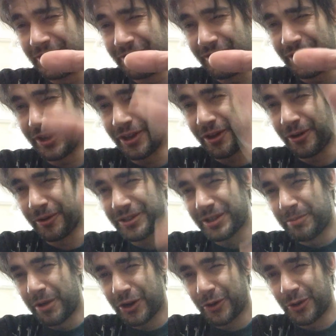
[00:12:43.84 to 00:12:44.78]
in the video, because
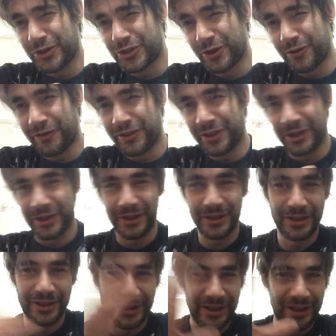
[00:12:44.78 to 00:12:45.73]
I'm not quite sure of the
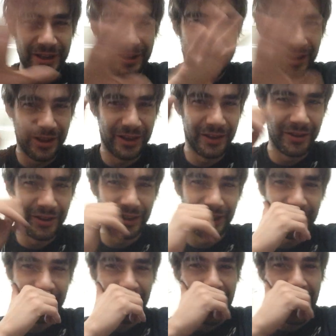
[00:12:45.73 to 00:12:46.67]

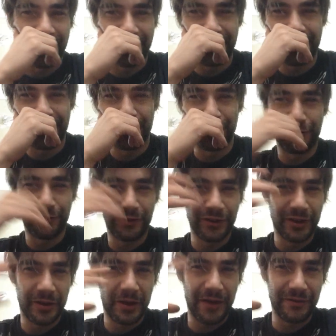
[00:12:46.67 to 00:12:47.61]
legality of
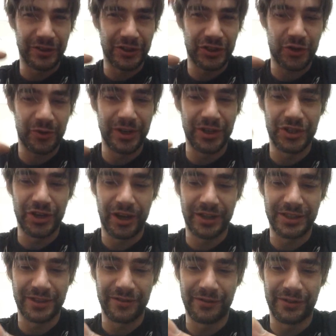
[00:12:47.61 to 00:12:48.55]
having
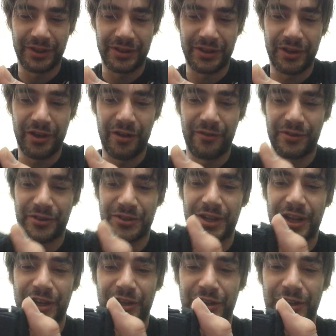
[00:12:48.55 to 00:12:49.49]
screenshots of, like, the
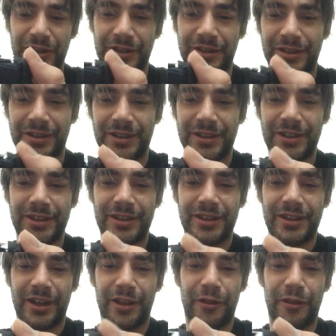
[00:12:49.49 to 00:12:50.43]
conversation
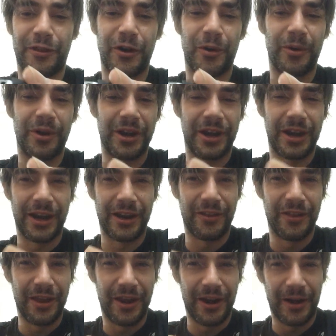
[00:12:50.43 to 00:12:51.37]
and throwing it
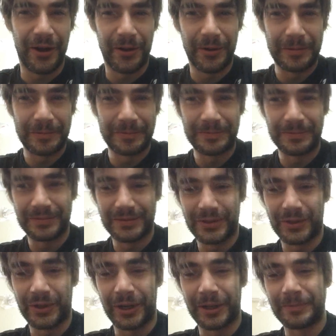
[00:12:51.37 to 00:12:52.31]
in there,
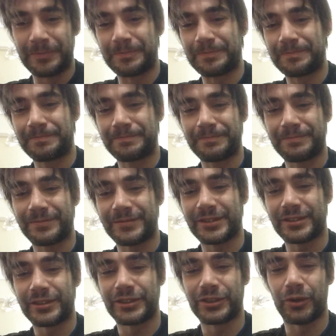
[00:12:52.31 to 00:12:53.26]
right?
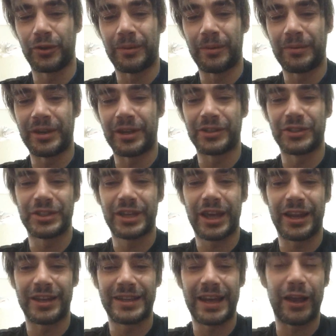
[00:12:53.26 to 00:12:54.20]
So, I mean, I'll just
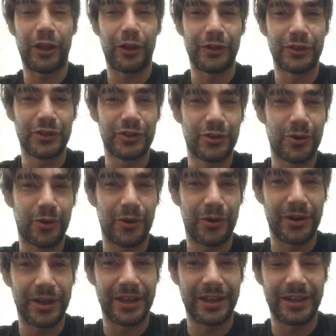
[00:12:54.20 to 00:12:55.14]
kind of tell the
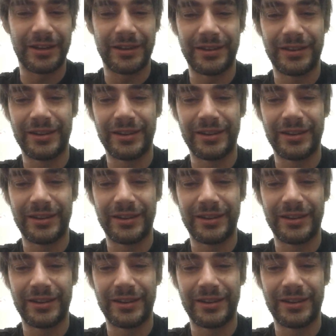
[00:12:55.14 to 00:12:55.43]
story and